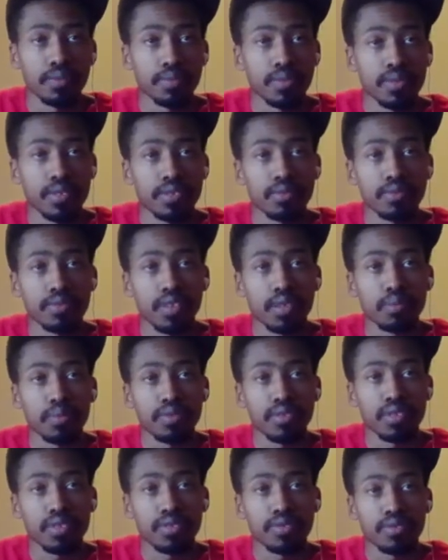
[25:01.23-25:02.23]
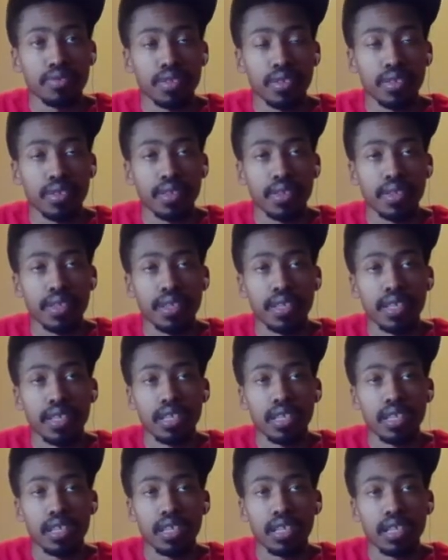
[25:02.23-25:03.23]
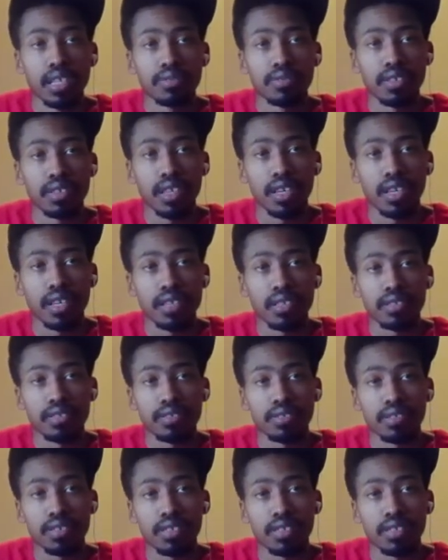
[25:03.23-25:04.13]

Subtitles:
We just talked about Detroit, the Lions.